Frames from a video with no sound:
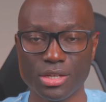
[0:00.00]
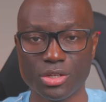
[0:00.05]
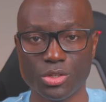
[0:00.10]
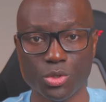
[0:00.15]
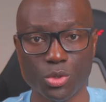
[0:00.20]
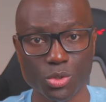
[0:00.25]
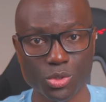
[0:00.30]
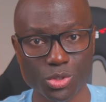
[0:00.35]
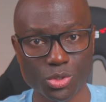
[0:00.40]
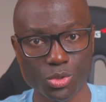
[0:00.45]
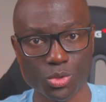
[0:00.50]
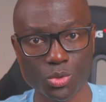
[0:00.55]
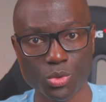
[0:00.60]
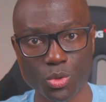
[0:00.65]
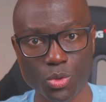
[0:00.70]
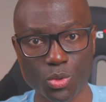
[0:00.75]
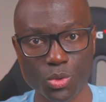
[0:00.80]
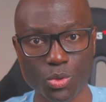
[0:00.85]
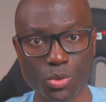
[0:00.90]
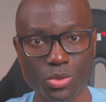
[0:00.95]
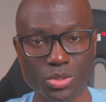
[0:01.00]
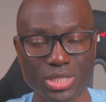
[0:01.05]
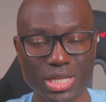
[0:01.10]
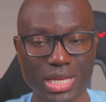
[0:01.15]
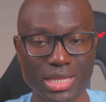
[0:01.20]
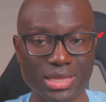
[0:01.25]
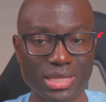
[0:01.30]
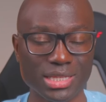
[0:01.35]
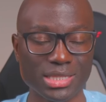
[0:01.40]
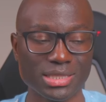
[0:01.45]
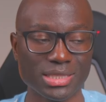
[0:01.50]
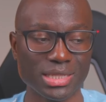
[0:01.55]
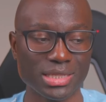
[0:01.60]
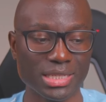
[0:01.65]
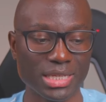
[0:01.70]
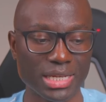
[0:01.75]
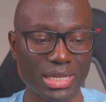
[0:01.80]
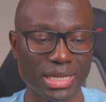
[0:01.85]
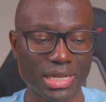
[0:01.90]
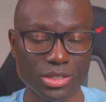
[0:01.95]
those two goals are things that
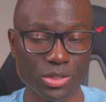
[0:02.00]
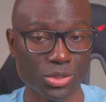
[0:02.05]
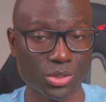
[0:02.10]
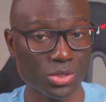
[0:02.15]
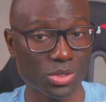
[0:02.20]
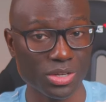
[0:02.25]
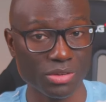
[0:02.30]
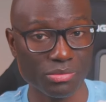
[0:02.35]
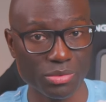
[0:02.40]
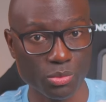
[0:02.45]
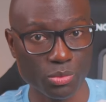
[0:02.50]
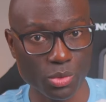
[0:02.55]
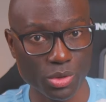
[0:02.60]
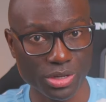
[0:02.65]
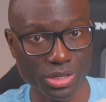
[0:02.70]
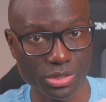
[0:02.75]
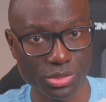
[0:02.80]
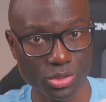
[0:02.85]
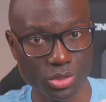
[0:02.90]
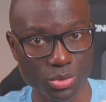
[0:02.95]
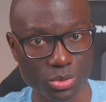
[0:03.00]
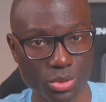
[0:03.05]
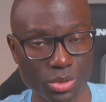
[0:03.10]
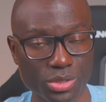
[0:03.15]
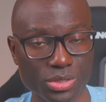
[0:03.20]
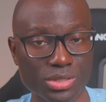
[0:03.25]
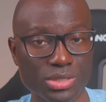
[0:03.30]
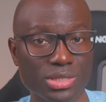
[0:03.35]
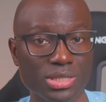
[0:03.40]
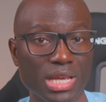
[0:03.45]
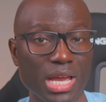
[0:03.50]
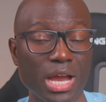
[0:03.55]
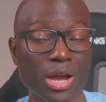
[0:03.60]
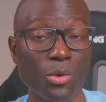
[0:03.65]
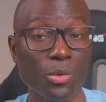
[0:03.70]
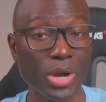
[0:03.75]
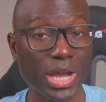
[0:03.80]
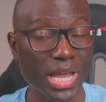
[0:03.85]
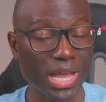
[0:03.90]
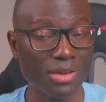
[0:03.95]
the airline industry have been working towards
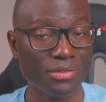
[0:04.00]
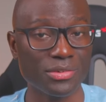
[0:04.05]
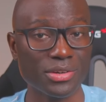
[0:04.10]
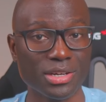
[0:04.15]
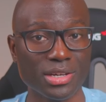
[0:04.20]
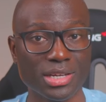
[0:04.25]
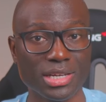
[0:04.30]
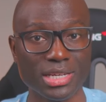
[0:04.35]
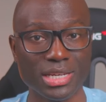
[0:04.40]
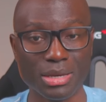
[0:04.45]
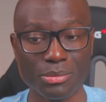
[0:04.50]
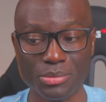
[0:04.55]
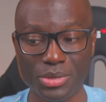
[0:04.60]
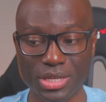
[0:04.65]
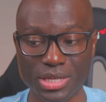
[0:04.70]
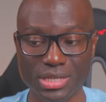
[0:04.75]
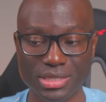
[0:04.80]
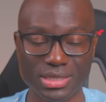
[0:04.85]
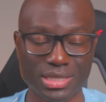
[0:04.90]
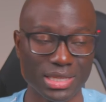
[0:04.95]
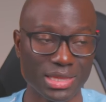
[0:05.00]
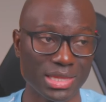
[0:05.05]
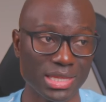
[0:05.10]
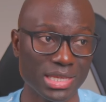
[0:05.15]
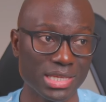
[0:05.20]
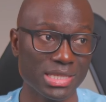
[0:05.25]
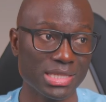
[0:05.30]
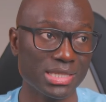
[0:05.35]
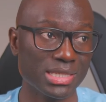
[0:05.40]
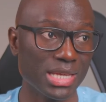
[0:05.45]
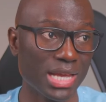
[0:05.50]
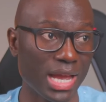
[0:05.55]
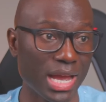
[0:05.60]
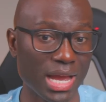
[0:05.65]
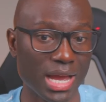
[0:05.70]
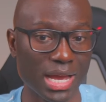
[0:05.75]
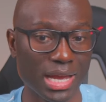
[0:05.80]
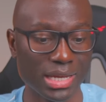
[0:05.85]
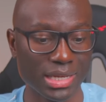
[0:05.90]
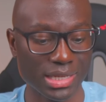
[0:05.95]
however it appears that things
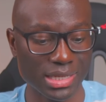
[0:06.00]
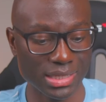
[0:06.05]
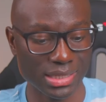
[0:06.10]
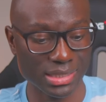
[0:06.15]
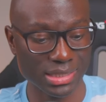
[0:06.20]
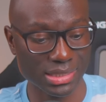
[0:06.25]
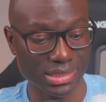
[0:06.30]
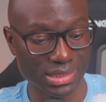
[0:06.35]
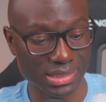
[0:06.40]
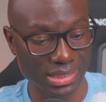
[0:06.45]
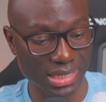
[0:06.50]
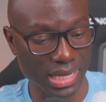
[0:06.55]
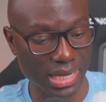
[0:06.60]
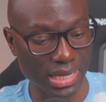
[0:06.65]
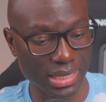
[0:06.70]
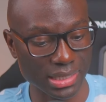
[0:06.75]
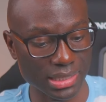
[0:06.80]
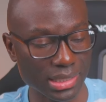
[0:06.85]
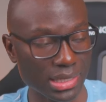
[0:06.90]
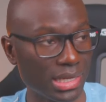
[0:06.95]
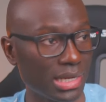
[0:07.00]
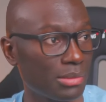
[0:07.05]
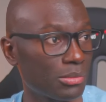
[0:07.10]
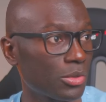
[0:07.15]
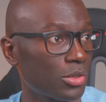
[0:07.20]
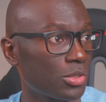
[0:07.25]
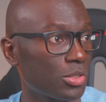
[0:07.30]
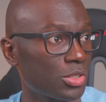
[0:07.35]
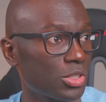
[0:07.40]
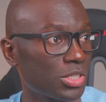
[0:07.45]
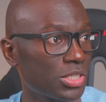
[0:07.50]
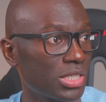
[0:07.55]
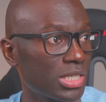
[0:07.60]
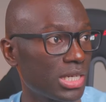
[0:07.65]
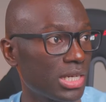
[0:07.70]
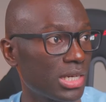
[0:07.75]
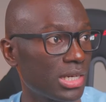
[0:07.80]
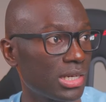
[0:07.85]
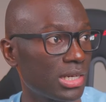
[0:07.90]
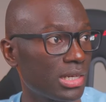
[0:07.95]
are hitting a snag and i'm going to
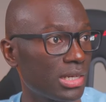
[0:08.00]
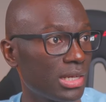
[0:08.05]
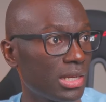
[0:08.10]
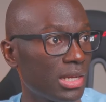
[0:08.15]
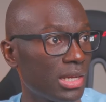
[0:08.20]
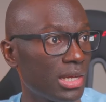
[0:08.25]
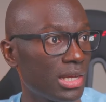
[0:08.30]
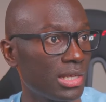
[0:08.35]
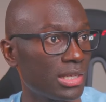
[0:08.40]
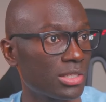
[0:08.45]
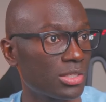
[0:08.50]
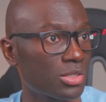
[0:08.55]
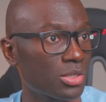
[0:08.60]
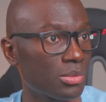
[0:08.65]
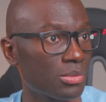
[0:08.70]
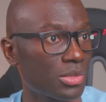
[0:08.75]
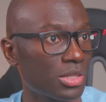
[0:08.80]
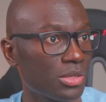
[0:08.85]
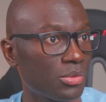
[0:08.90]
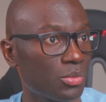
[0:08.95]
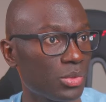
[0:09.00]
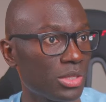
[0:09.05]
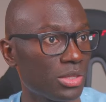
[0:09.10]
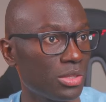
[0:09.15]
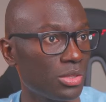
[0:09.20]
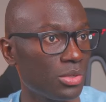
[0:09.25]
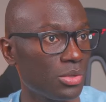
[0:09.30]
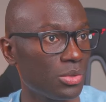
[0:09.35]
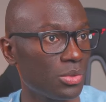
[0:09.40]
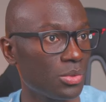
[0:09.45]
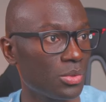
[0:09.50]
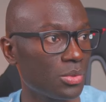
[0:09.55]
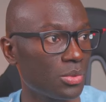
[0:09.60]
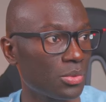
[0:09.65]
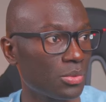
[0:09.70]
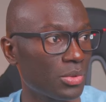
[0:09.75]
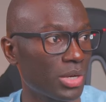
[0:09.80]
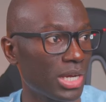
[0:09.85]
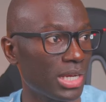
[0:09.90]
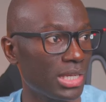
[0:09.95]
share something with you
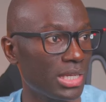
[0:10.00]
right